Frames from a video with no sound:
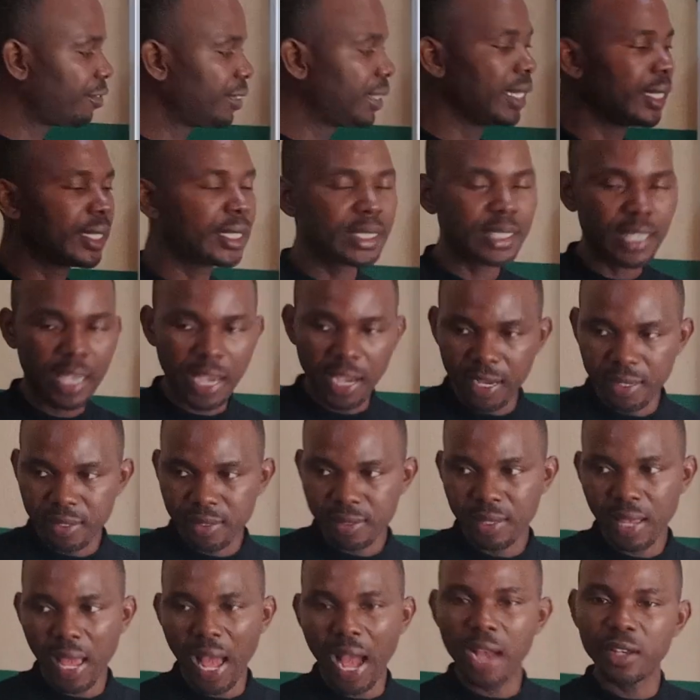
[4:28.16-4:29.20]
the
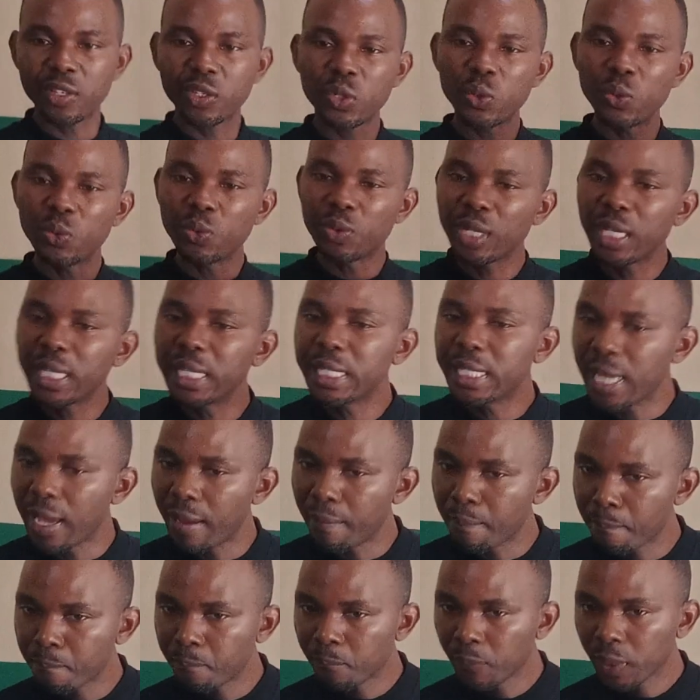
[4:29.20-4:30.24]
text as you read
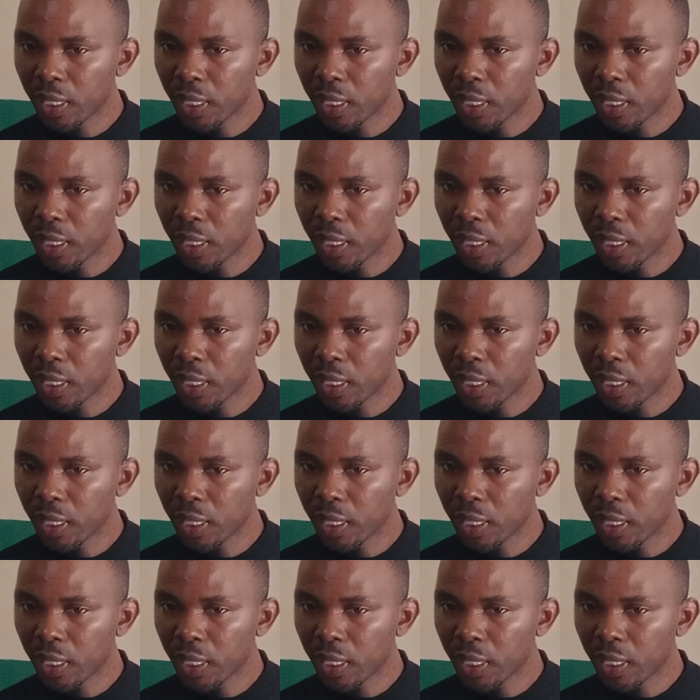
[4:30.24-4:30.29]
them.